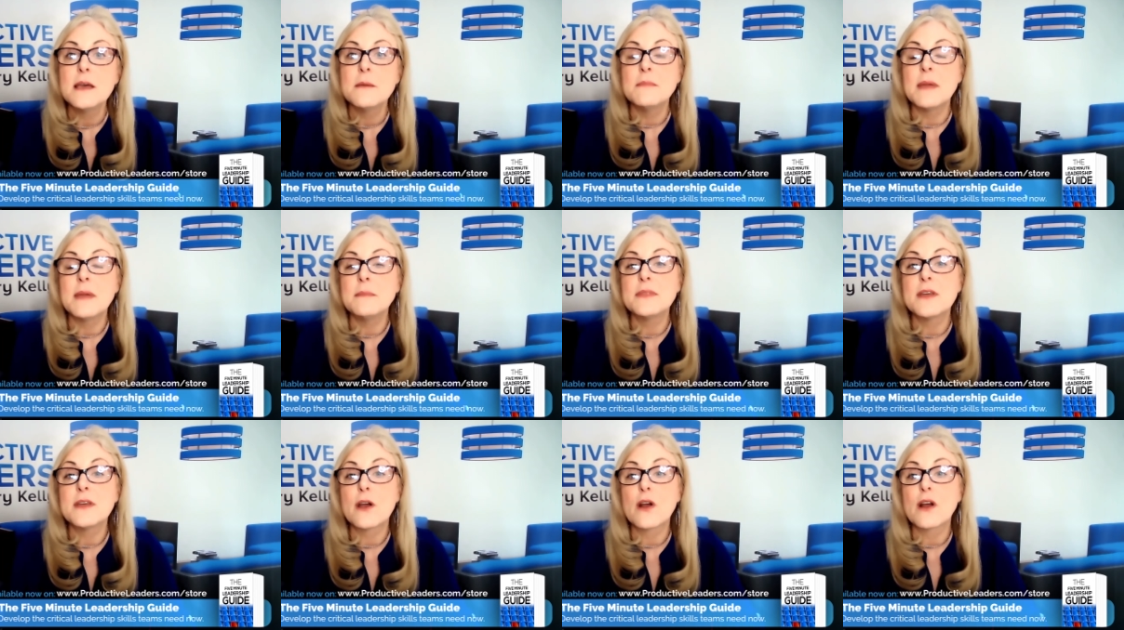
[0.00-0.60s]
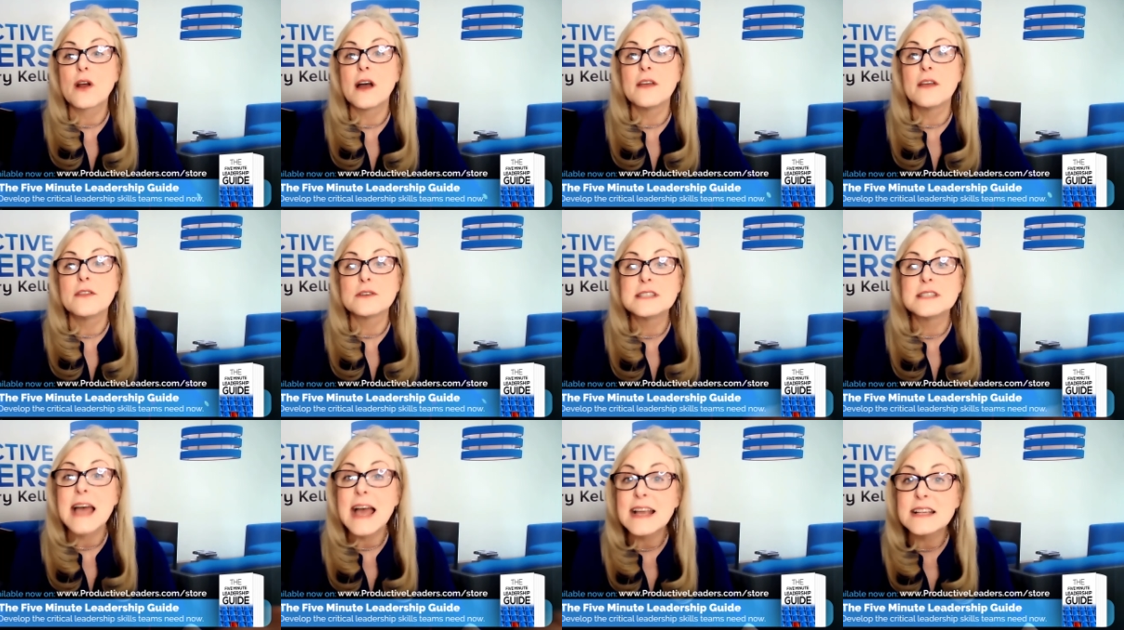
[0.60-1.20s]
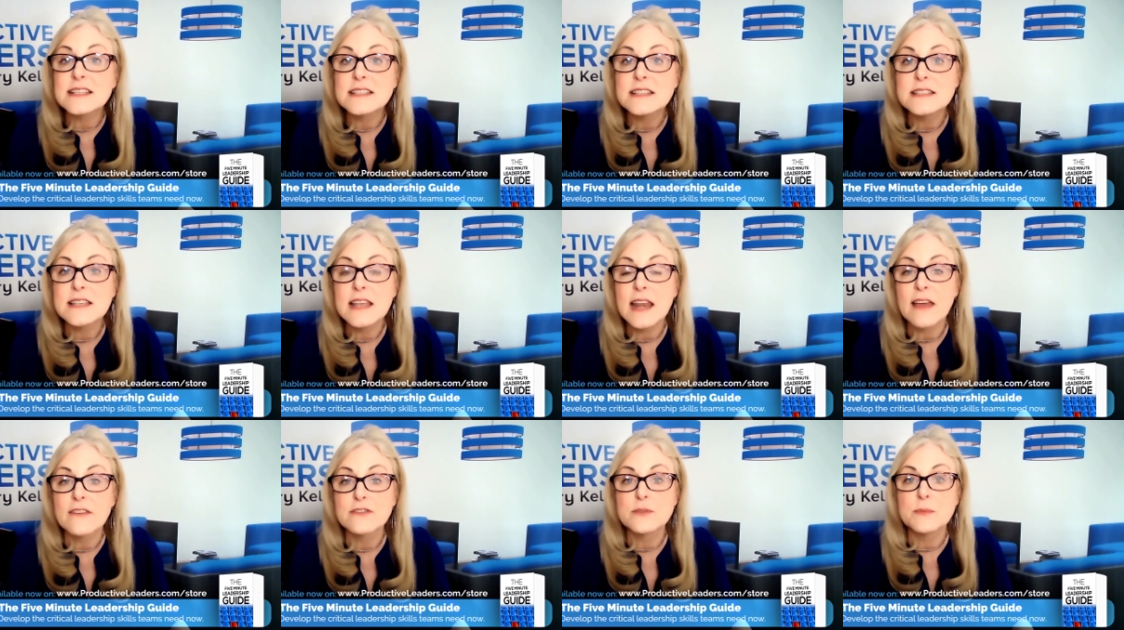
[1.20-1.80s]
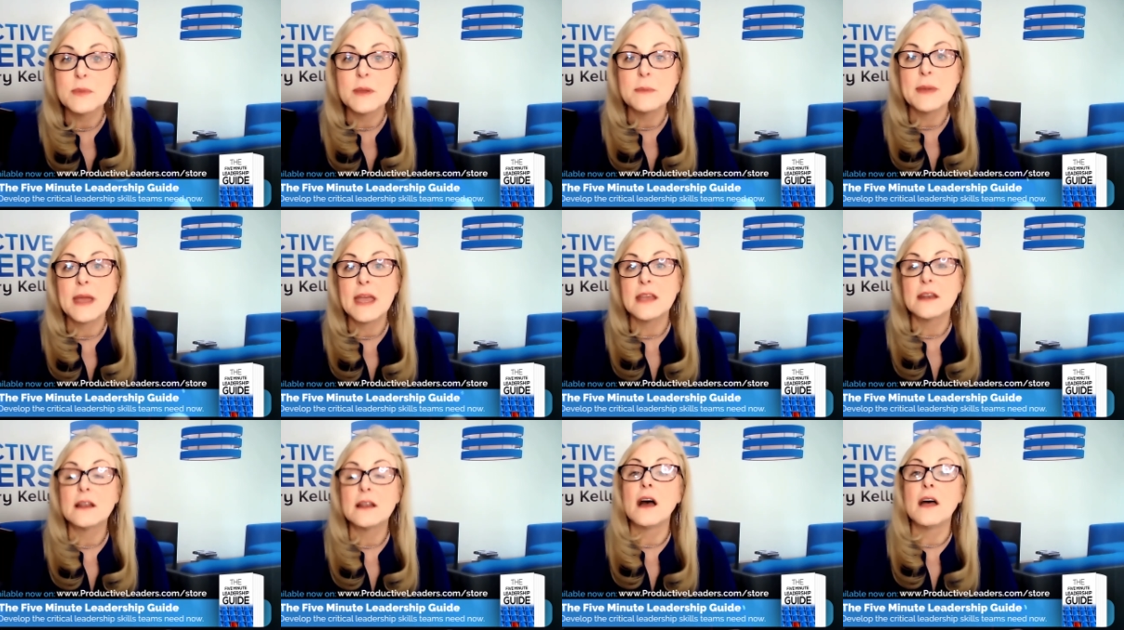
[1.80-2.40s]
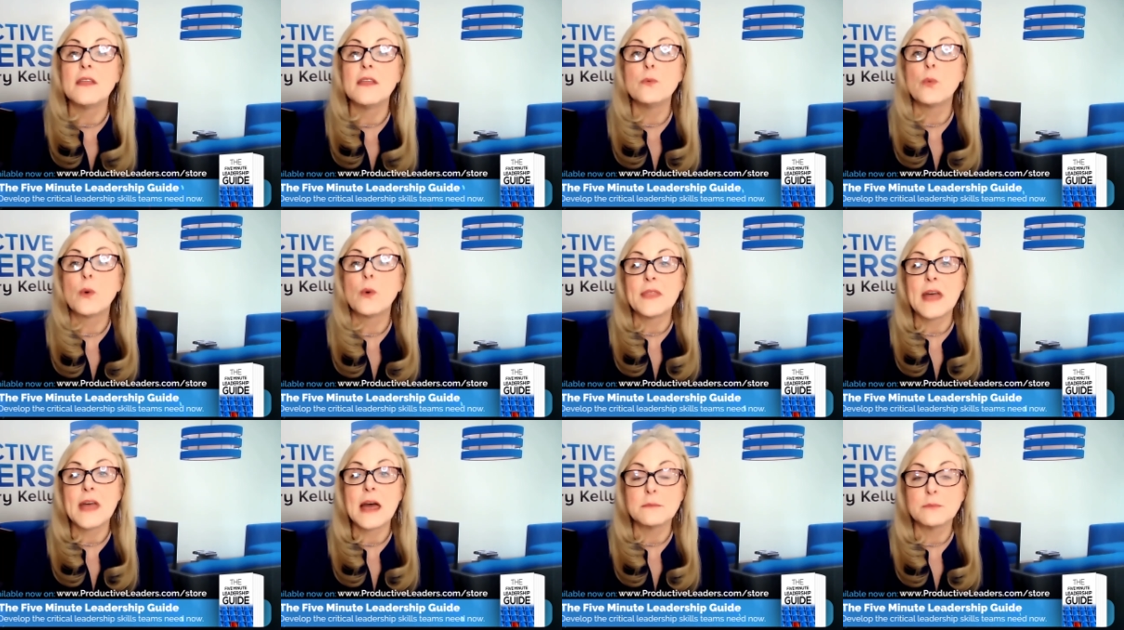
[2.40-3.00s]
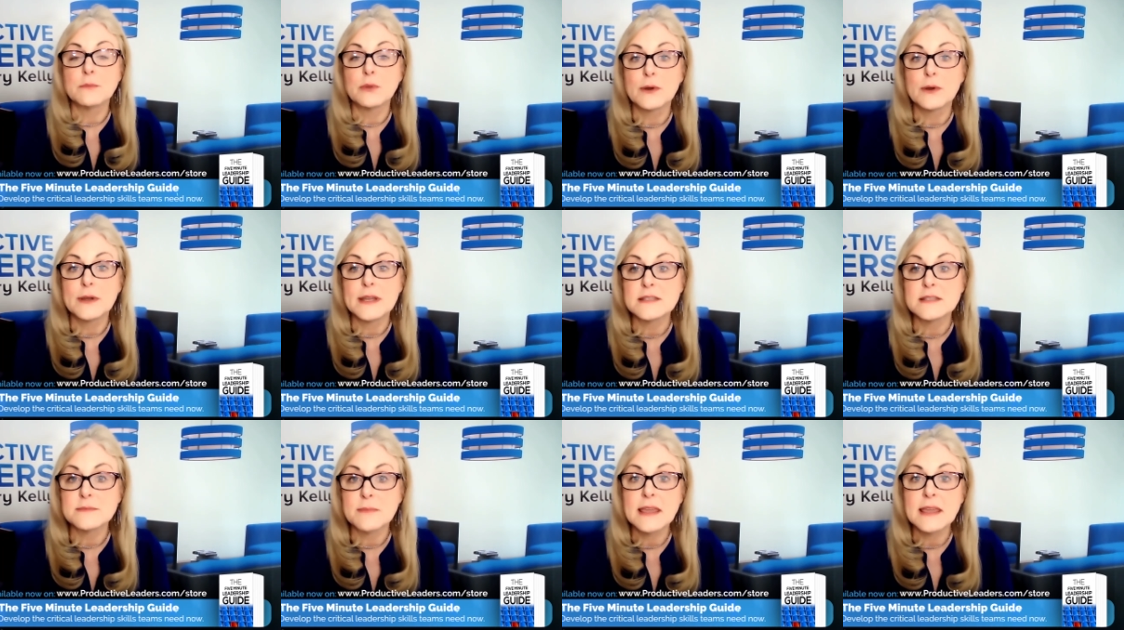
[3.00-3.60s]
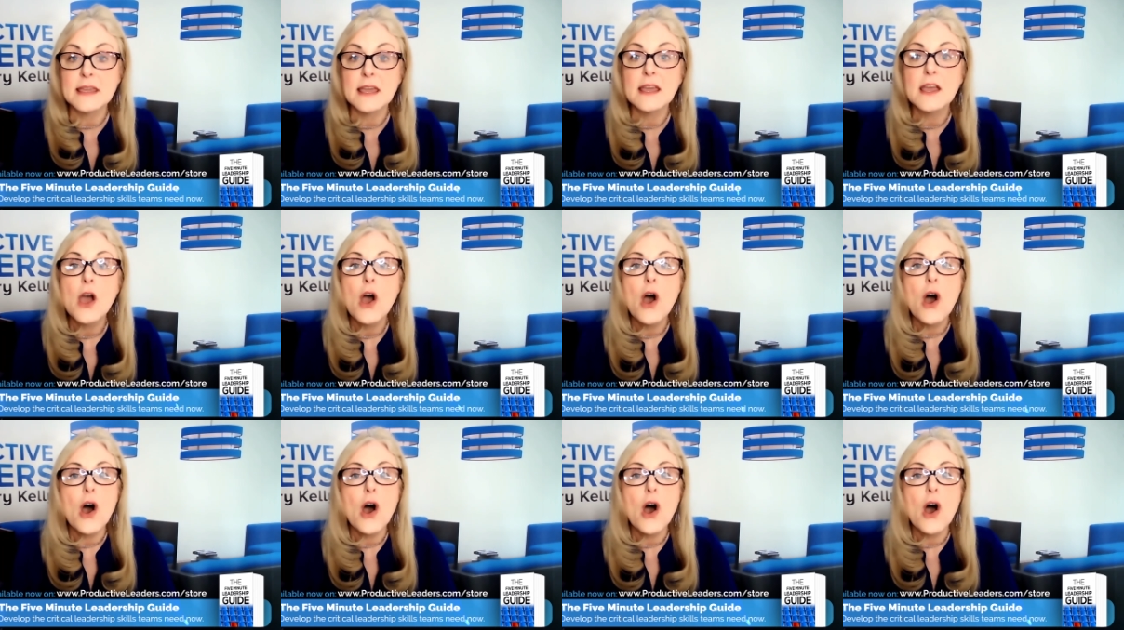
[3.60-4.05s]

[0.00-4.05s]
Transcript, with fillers: Maybe Maybe there are other taxes that have to be paid on what that employee is making.